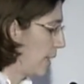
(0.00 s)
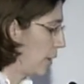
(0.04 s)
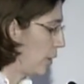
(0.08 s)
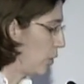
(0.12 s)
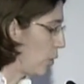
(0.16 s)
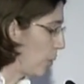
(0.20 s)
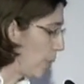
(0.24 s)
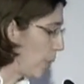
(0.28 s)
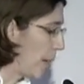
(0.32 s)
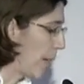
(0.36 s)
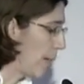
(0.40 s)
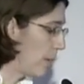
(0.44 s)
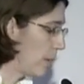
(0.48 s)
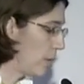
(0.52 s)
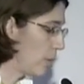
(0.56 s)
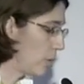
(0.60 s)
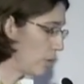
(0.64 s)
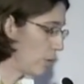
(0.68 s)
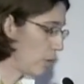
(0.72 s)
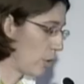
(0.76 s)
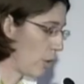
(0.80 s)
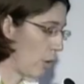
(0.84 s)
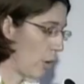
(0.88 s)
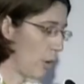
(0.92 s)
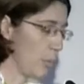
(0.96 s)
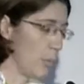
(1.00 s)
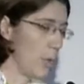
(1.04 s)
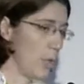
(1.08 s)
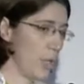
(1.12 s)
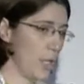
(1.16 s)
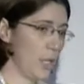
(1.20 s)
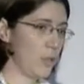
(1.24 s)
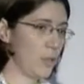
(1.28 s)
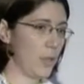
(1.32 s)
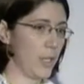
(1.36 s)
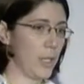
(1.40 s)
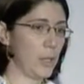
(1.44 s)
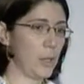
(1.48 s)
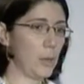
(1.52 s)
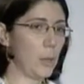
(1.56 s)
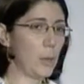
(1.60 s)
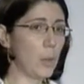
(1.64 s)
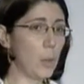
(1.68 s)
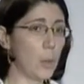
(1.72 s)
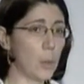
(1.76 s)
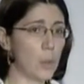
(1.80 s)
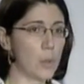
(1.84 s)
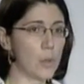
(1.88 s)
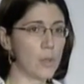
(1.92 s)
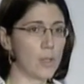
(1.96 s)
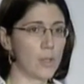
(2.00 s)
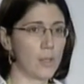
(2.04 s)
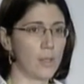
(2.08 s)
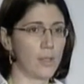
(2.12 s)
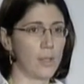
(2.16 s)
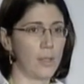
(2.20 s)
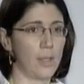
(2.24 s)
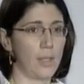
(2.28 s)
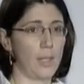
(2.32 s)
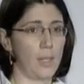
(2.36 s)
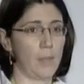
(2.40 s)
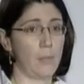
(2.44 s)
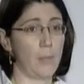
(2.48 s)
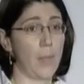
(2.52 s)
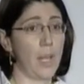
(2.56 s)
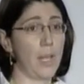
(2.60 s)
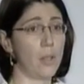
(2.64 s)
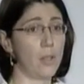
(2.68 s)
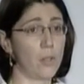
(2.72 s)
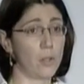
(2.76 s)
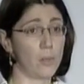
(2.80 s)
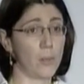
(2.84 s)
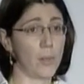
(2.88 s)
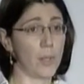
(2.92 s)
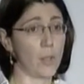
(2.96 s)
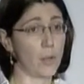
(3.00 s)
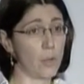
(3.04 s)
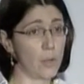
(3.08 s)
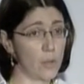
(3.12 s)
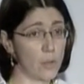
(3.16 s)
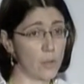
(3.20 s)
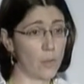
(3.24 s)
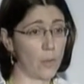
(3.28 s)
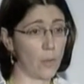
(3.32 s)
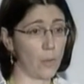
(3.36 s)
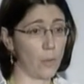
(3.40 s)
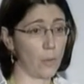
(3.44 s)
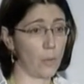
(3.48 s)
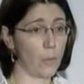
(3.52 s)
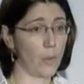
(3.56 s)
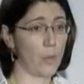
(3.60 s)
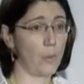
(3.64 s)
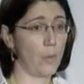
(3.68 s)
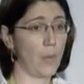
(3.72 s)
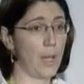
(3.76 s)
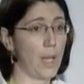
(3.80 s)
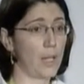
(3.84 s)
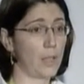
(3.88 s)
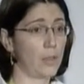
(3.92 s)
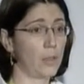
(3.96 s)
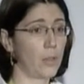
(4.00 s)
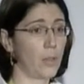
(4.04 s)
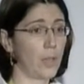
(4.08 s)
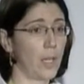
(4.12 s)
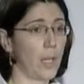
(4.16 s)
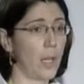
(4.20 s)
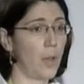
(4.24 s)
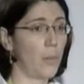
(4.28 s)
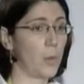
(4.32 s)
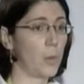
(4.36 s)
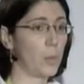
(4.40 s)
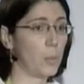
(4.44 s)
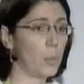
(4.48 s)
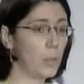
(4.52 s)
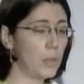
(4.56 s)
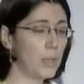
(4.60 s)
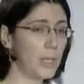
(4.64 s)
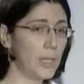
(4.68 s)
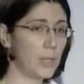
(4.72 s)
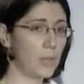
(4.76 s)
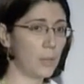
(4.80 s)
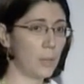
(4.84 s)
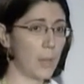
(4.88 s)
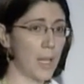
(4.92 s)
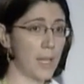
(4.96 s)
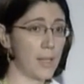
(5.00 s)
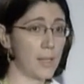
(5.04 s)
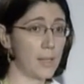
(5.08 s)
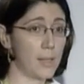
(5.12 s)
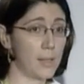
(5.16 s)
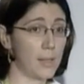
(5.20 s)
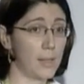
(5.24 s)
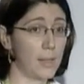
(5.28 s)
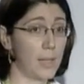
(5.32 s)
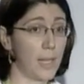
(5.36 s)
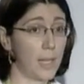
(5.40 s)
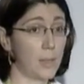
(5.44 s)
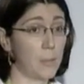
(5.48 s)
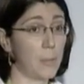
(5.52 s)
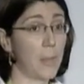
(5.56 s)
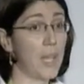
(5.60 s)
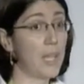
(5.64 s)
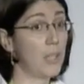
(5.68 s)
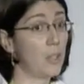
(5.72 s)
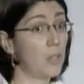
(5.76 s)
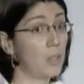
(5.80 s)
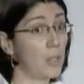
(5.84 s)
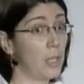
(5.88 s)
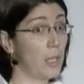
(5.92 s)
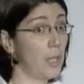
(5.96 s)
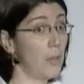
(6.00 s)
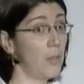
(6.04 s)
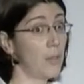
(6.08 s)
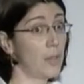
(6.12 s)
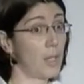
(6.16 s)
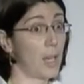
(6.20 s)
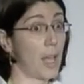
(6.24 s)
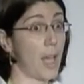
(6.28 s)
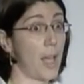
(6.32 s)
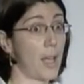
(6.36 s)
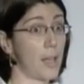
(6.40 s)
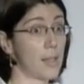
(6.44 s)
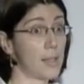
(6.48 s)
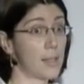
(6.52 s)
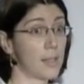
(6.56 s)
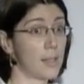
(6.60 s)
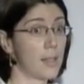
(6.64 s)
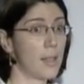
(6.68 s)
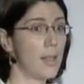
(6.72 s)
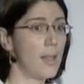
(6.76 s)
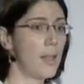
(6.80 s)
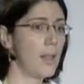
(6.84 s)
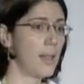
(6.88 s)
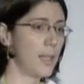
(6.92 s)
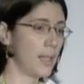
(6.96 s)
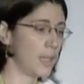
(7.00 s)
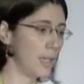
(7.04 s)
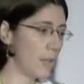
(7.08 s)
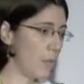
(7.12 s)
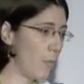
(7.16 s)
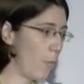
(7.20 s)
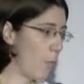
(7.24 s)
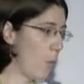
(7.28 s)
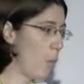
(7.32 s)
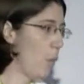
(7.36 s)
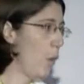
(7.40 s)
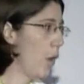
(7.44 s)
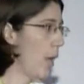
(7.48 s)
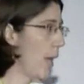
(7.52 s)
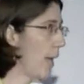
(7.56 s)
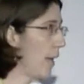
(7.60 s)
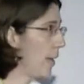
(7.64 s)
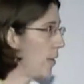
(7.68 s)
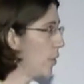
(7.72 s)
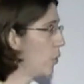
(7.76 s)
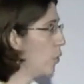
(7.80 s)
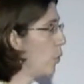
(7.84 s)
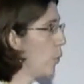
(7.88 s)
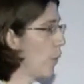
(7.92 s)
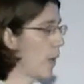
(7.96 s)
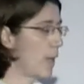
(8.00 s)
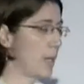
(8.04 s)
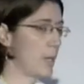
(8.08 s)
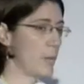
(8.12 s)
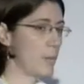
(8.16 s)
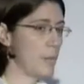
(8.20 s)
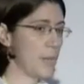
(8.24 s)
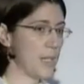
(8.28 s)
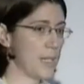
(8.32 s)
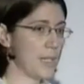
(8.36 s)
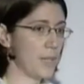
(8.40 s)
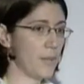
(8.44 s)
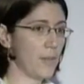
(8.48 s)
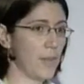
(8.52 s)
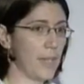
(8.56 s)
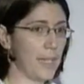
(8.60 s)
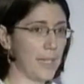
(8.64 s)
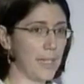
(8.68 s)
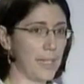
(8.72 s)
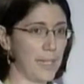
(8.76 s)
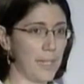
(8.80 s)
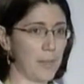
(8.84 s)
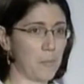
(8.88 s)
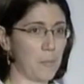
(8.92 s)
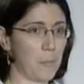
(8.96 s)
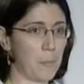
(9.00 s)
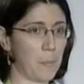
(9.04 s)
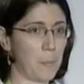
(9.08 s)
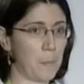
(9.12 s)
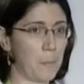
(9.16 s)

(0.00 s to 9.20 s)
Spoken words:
domain control monitoring tools that may not be useful when we are talking about multi-domains, that may not give us the full end-to-end visibility.